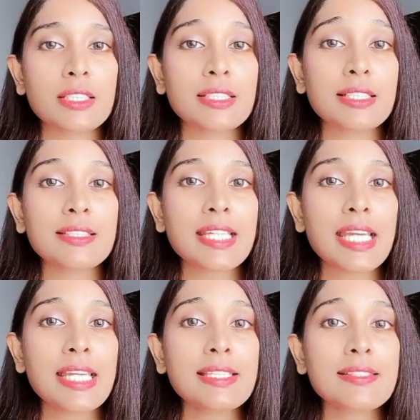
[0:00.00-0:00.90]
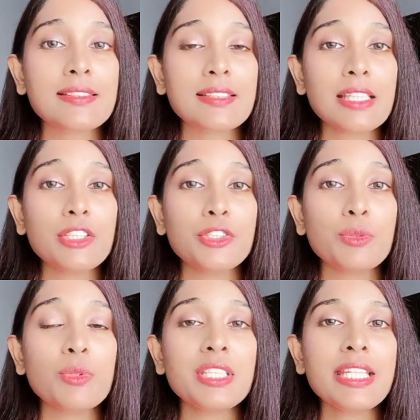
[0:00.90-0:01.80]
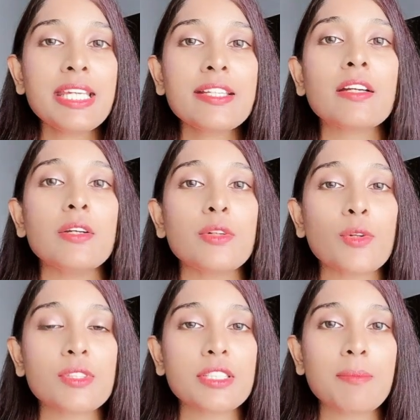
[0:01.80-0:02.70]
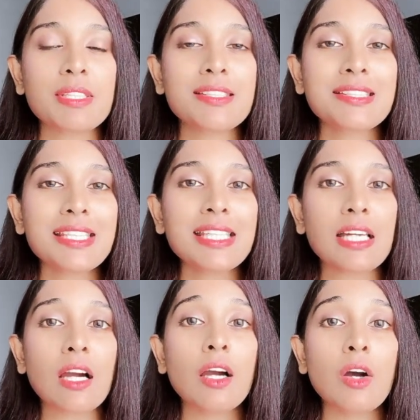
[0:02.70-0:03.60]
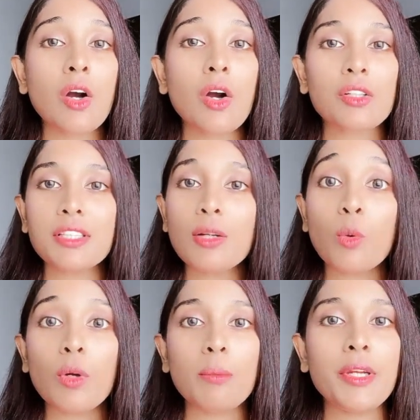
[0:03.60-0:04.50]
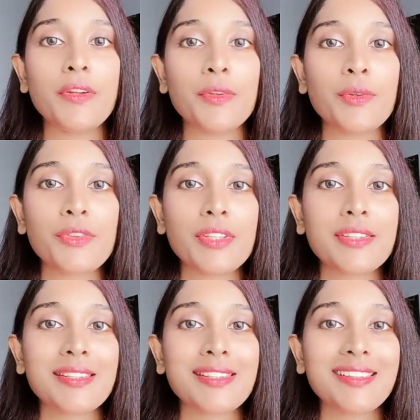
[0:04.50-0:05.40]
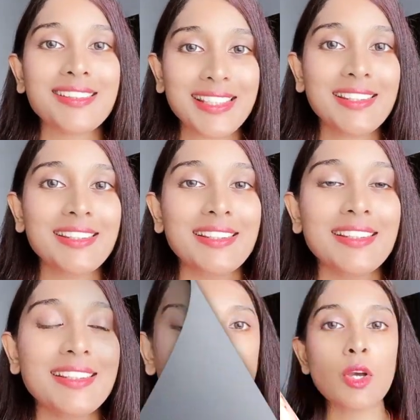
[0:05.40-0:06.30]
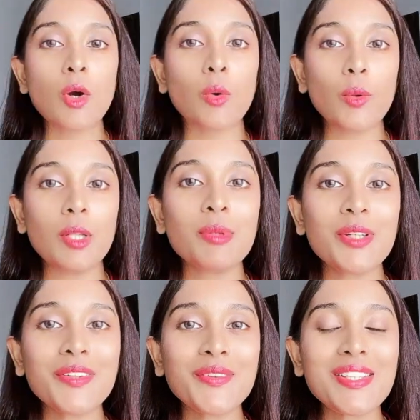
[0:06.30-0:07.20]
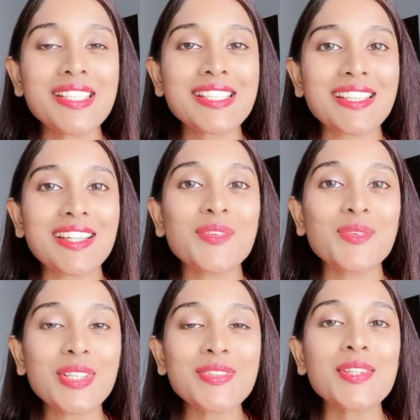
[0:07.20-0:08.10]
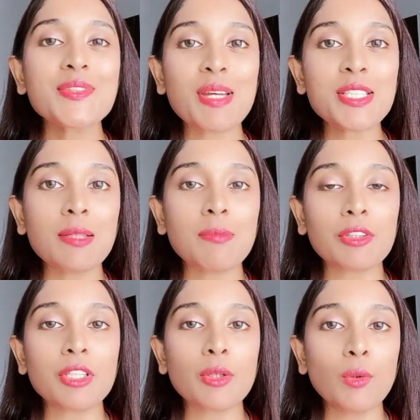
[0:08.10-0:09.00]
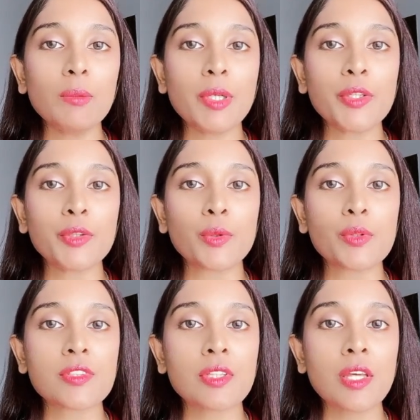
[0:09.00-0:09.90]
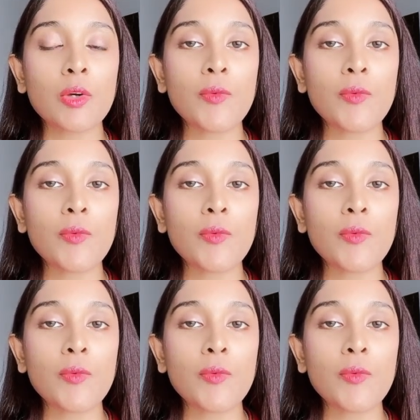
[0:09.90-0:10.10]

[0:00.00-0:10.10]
It contains the unique Rosa damascena, or the oil-bearing roses. Oil-bearing rose? What's so special about the oil-bearing rose?